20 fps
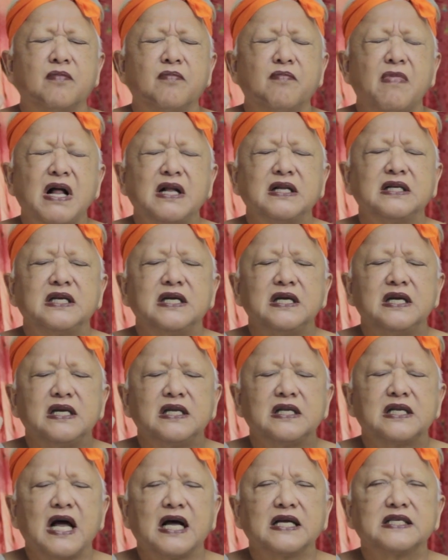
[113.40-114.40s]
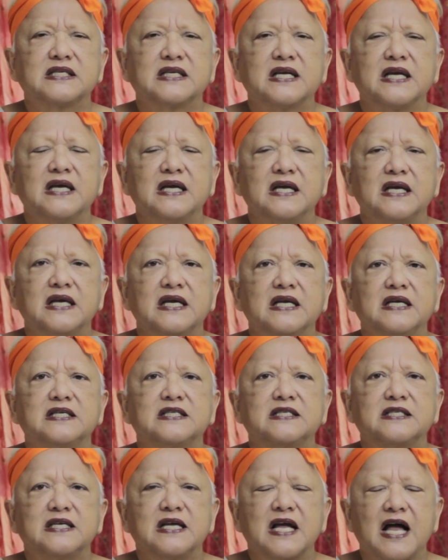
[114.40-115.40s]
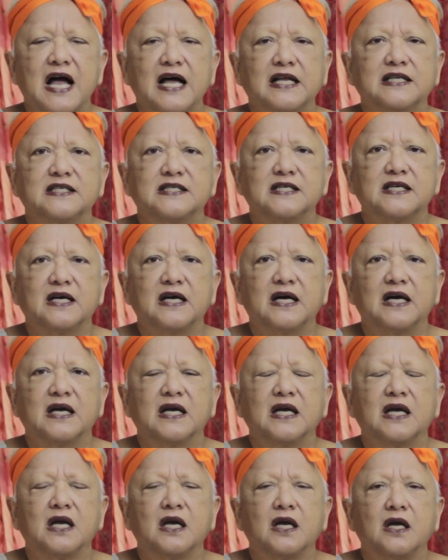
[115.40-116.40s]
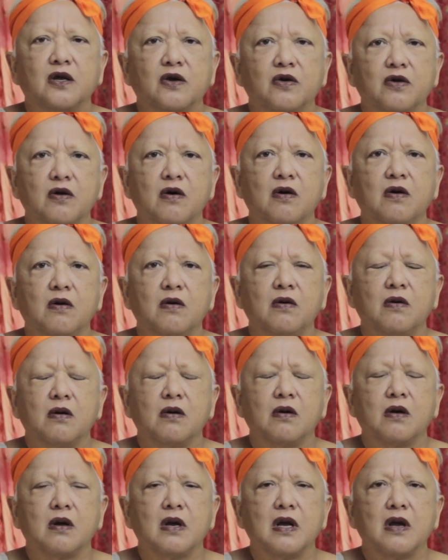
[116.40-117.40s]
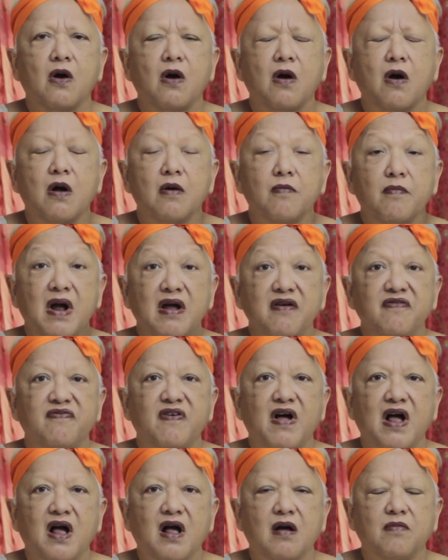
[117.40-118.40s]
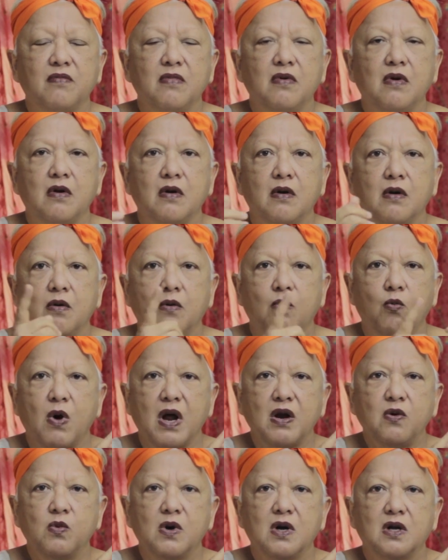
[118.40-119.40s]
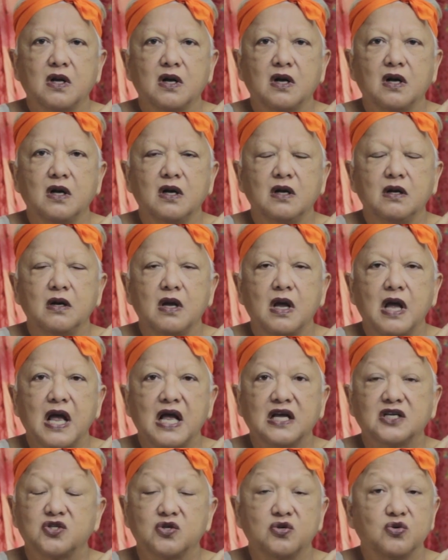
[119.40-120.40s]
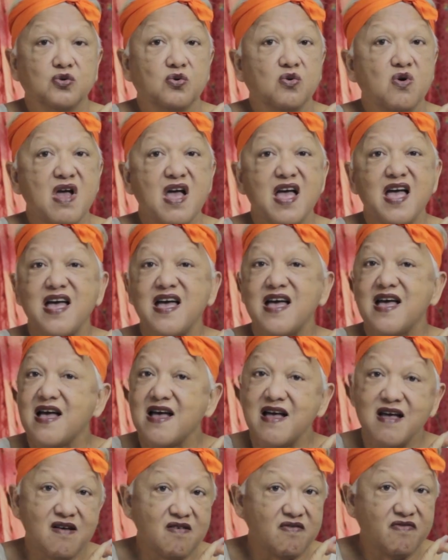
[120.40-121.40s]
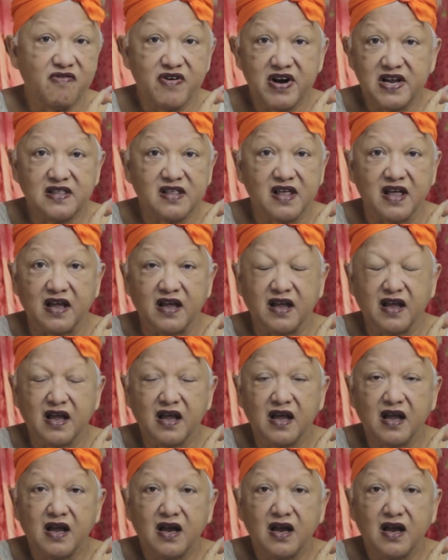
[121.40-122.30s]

Multitasking is the answer. You know, on my farm, one worker has to do everything,